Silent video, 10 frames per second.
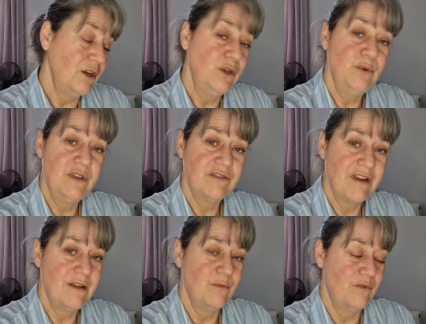and who
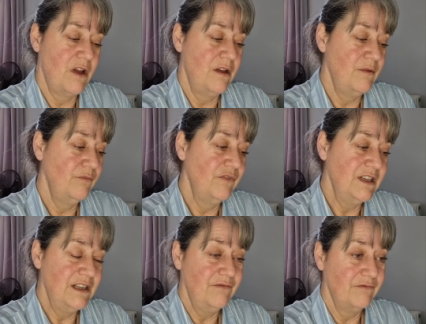this re um,
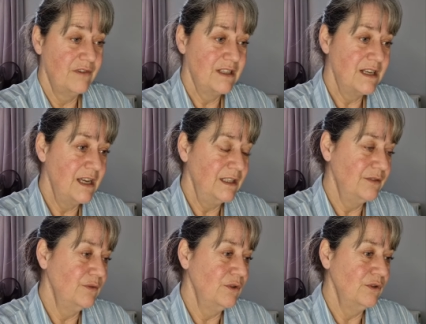reading
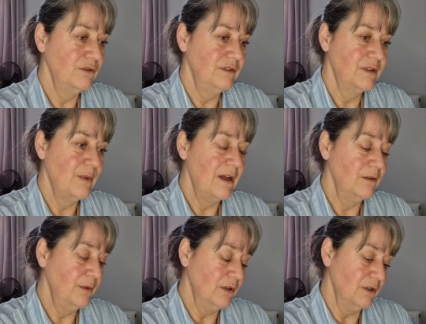resonates for as
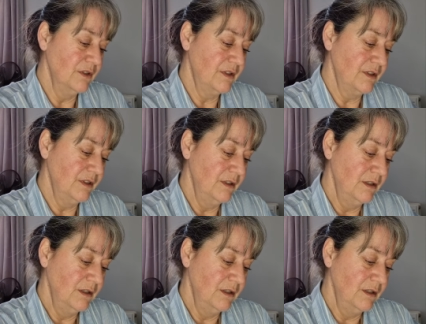well because